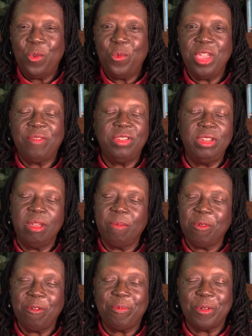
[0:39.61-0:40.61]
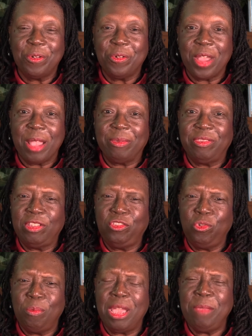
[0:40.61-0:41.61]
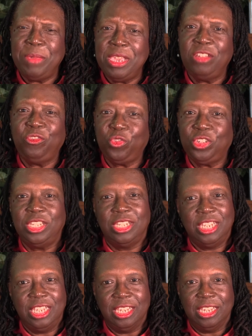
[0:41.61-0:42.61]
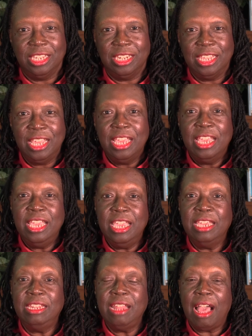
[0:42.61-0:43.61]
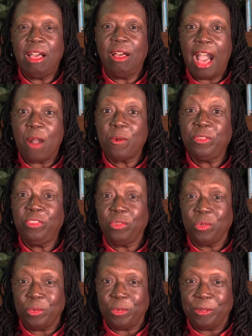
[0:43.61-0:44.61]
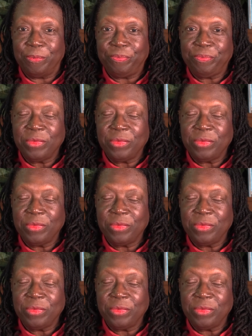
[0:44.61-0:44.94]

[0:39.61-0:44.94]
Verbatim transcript: We have a number of programs that you might be interested in in our school.